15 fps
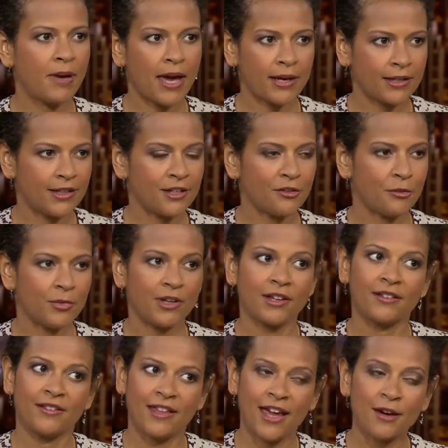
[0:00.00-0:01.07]
back in history and be
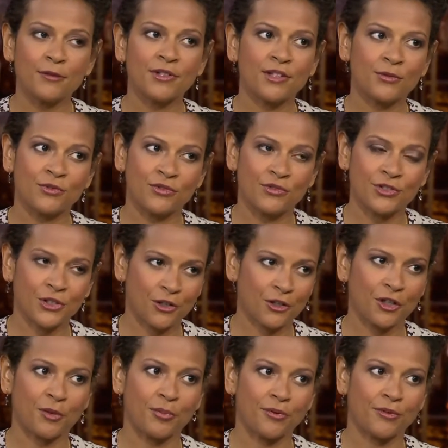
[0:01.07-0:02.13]
like, that was a
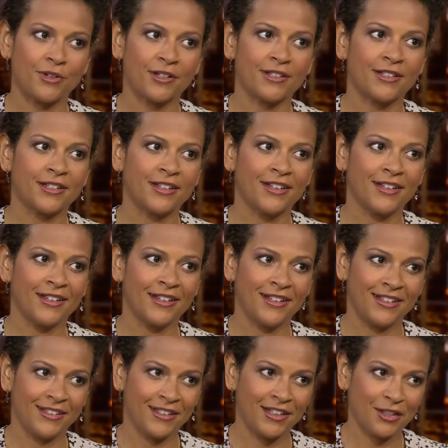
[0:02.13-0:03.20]
turning point
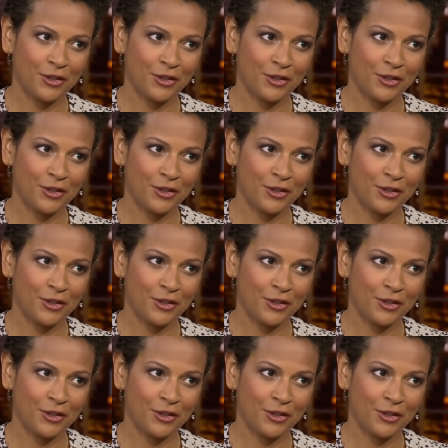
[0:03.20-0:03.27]
in the